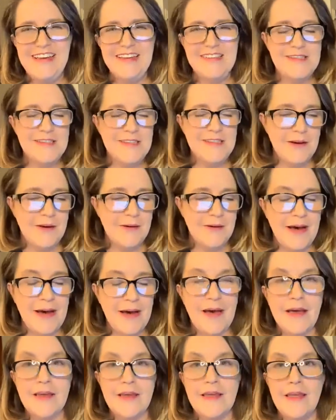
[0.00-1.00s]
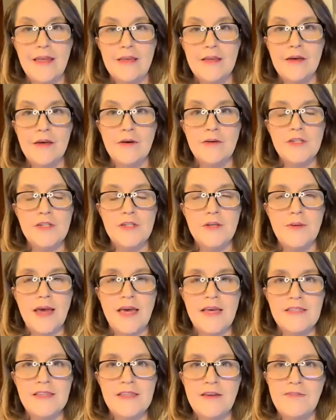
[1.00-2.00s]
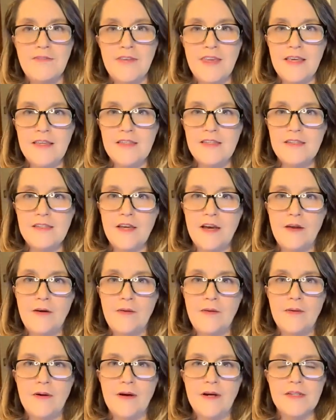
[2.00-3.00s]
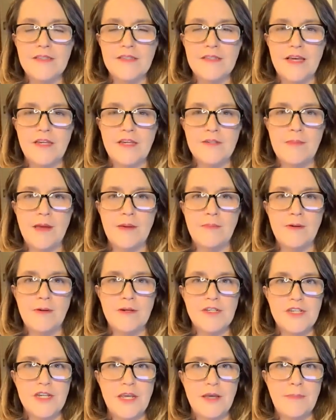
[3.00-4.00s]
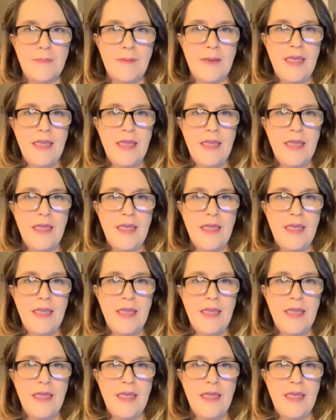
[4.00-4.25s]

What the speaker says: So go to sfvs.org/membership.